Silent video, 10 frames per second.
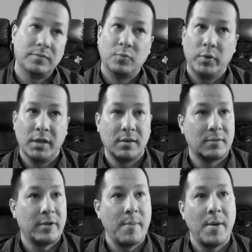
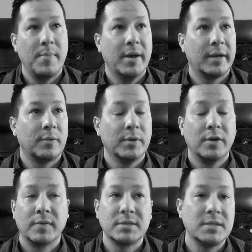grabbed my bag, went
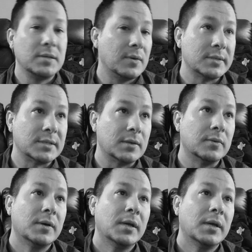over to the USO.